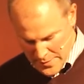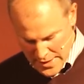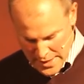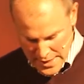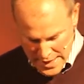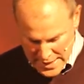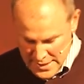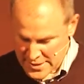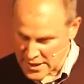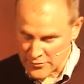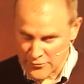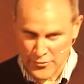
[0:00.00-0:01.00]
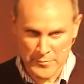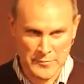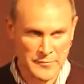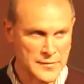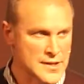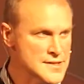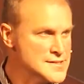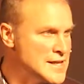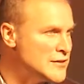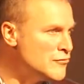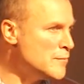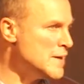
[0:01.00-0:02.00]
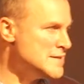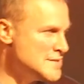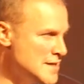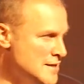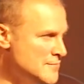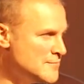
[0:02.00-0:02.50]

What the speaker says: be anything from self-pity